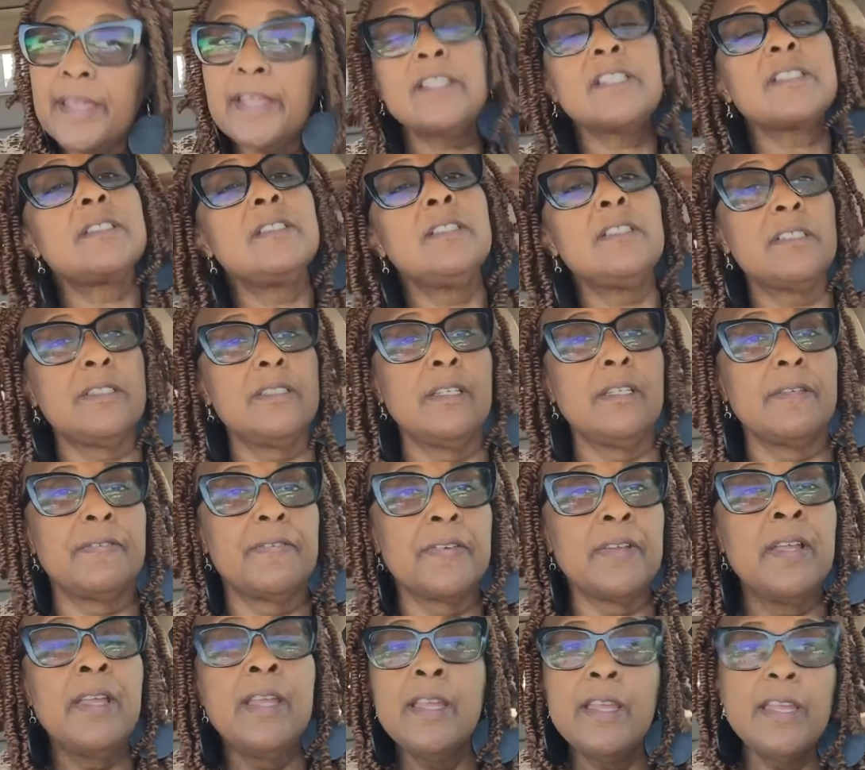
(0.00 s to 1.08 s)
It just looks
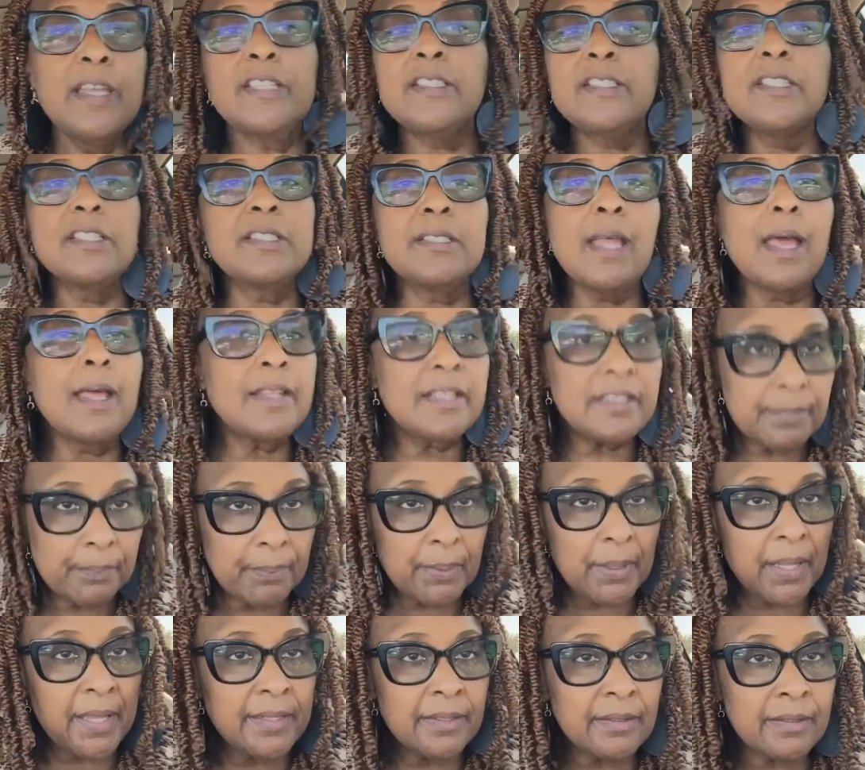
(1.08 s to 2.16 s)
different. It's just not as
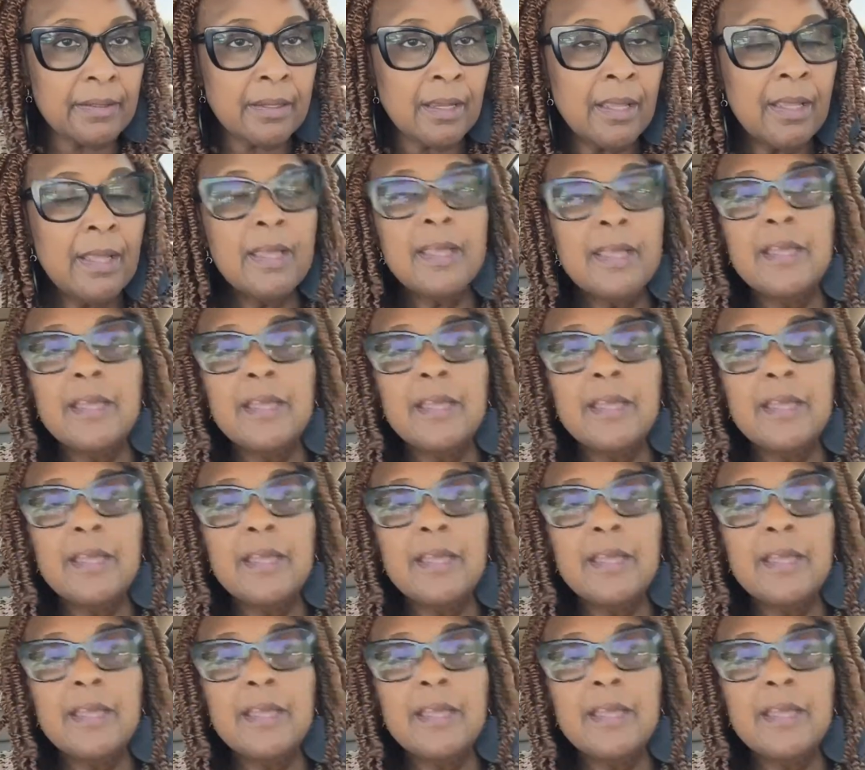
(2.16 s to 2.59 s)
blatant.